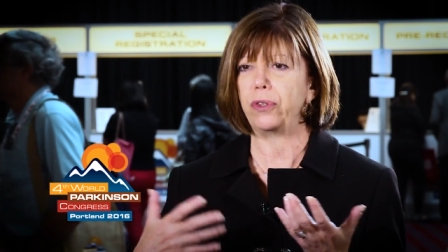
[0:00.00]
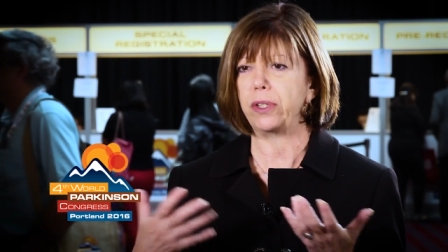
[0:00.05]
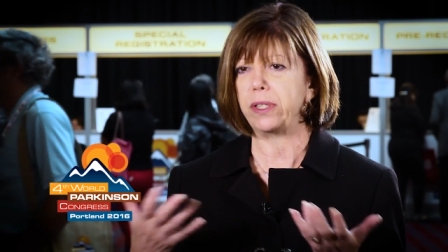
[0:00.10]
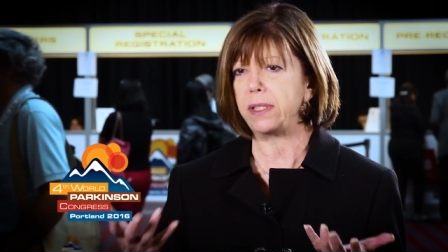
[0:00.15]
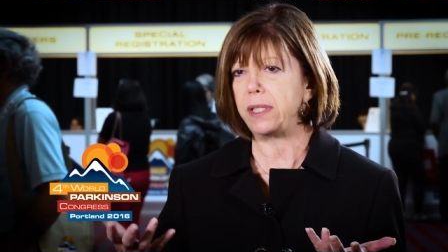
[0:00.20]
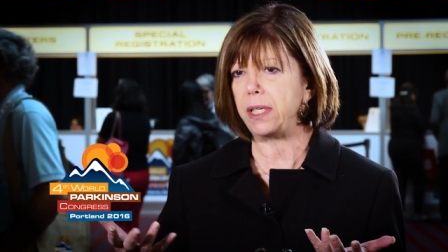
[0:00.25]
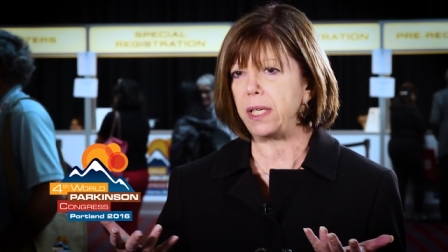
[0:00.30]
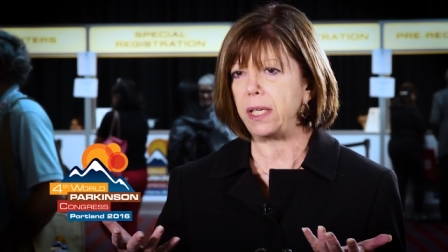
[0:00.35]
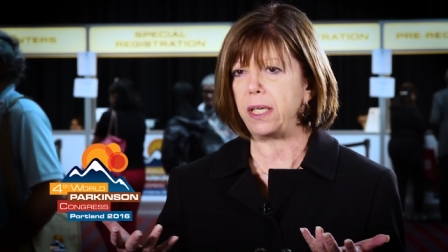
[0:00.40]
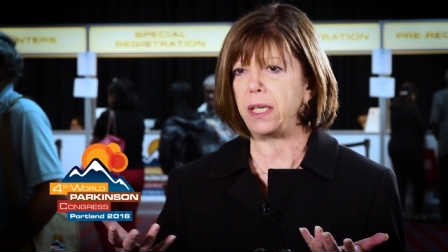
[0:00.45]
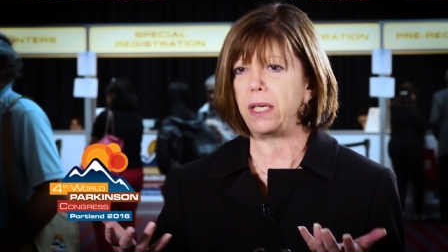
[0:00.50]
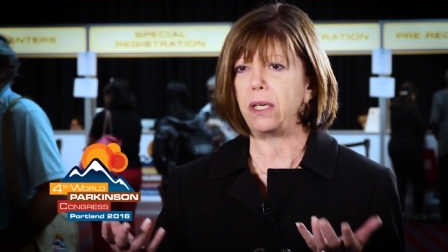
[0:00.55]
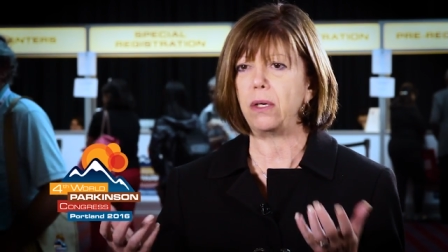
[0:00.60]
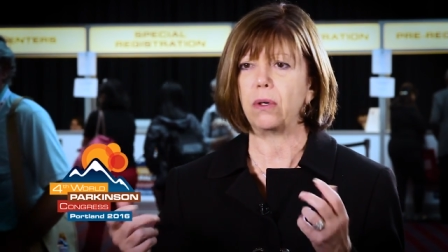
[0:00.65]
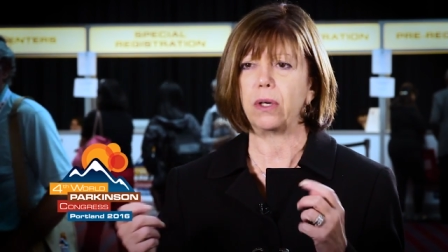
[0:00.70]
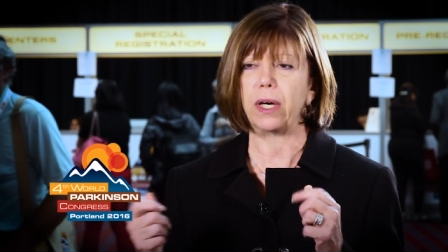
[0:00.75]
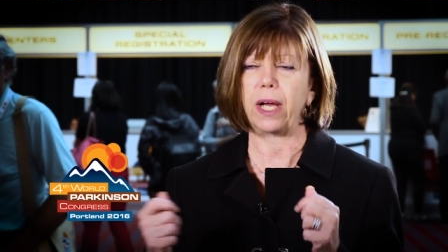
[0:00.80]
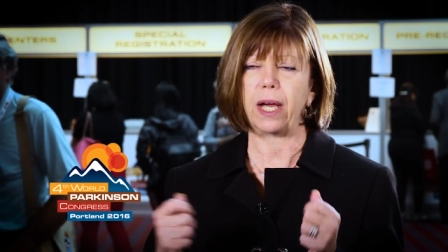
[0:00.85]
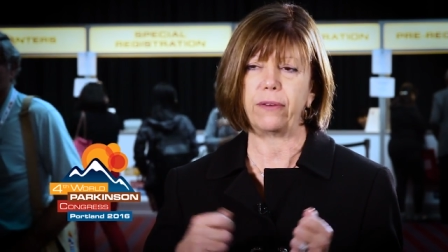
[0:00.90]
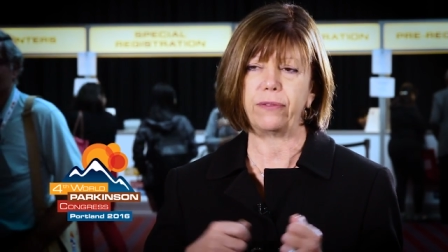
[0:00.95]
the city
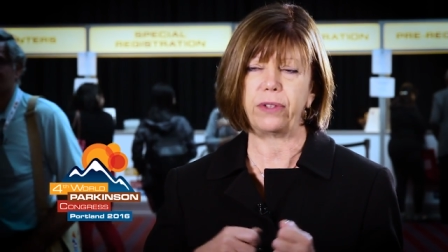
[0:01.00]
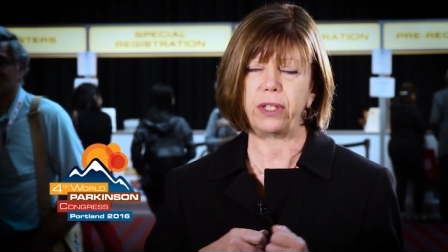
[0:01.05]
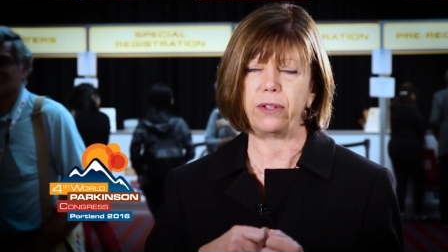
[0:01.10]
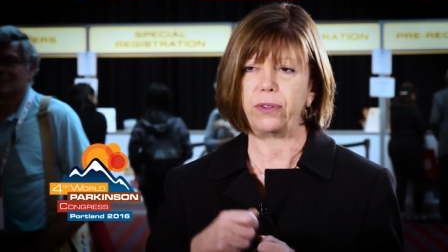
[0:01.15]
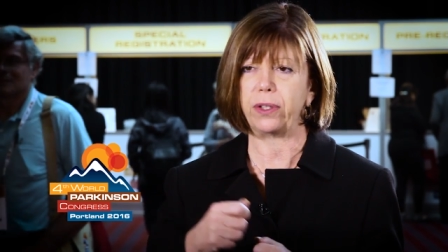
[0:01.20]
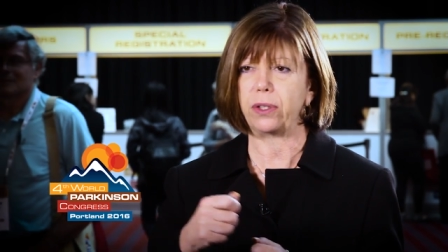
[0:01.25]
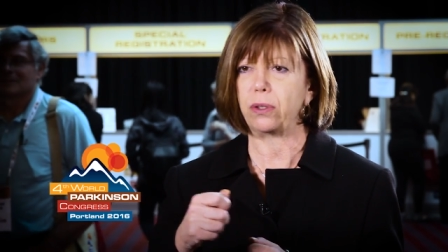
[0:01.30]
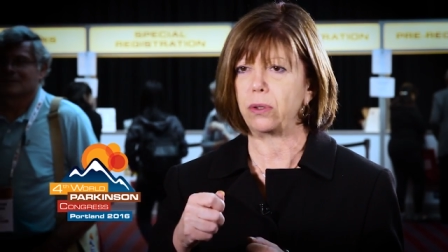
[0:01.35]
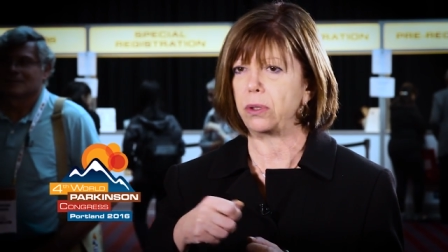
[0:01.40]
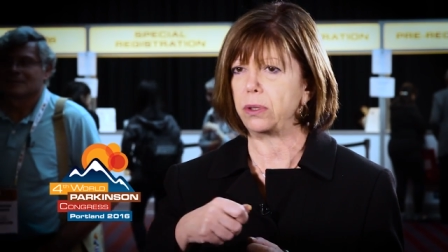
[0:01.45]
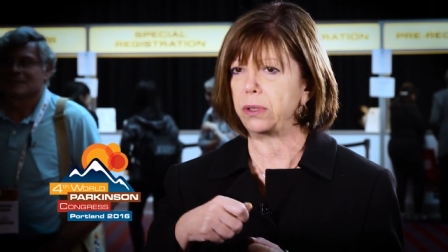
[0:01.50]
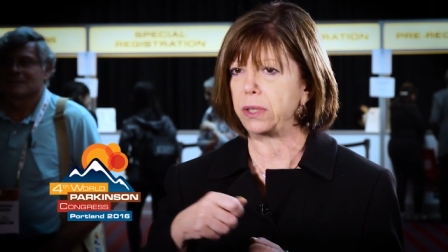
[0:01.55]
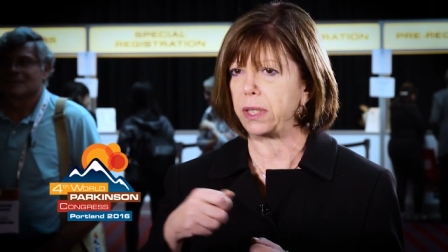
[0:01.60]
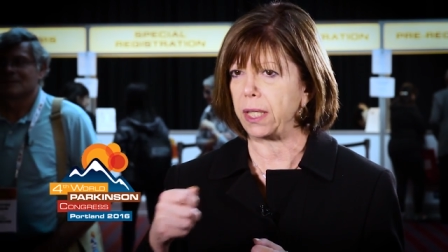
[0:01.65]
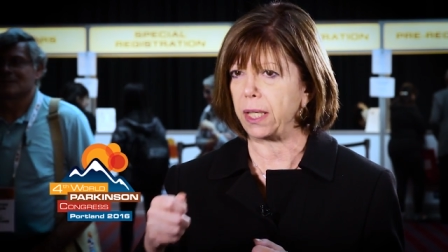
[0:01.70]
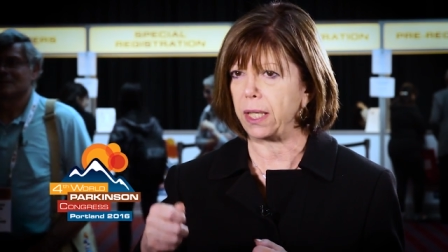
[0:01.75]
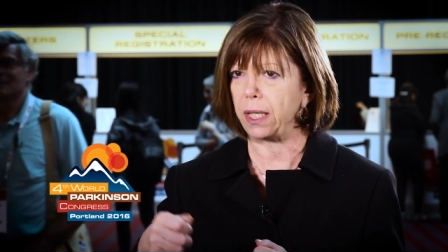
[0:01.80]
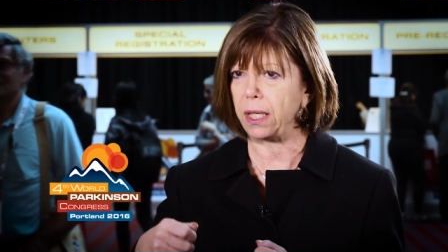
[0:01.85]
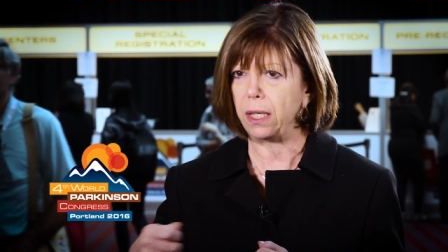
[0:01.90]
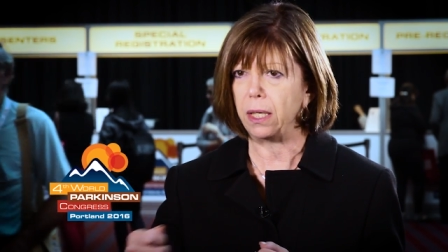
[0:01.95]
or have
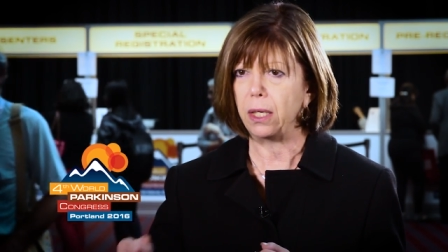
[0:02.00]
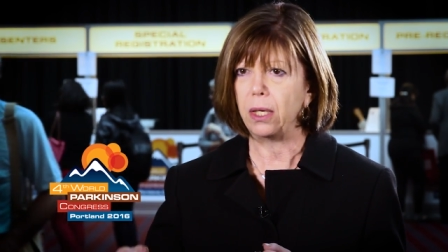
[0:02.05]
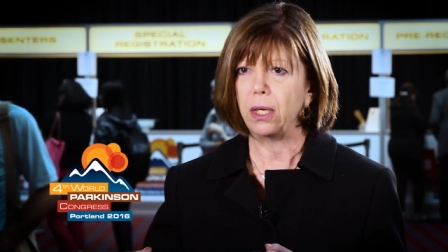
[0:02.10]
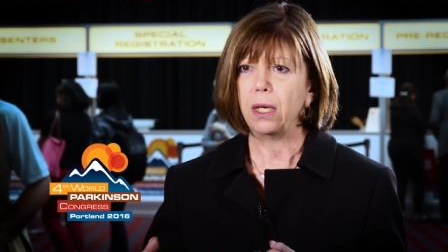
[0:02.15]
difficulty